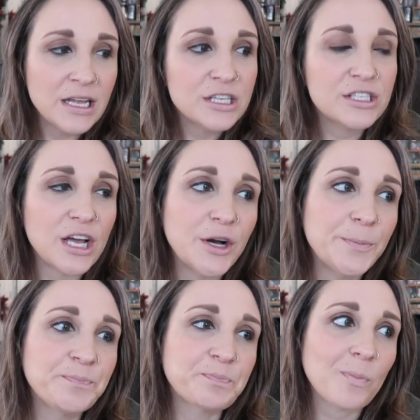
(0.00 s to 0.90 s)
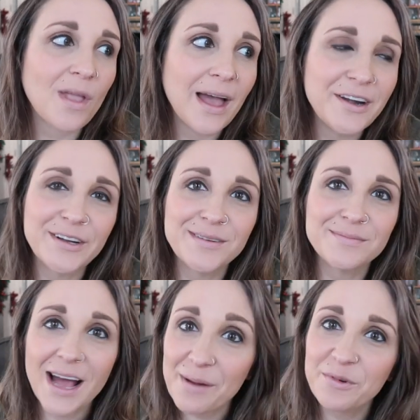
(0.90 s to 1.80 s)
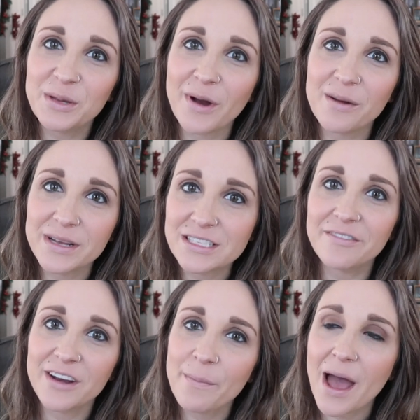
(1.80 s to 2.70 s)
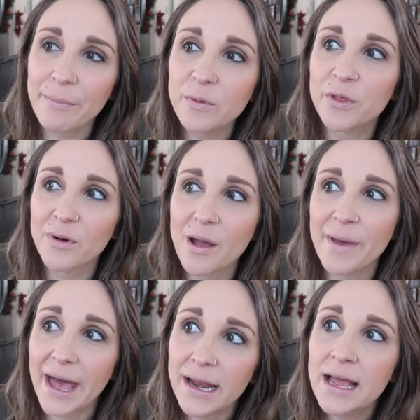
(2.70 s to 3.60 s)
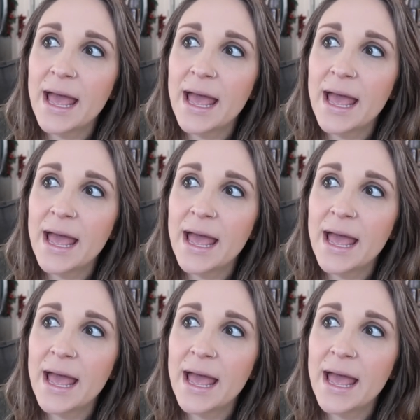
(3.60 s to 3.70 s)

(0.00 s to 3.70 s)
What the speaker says: So I don't know, I'm really proud of myself, and I'm happy with where I'm at.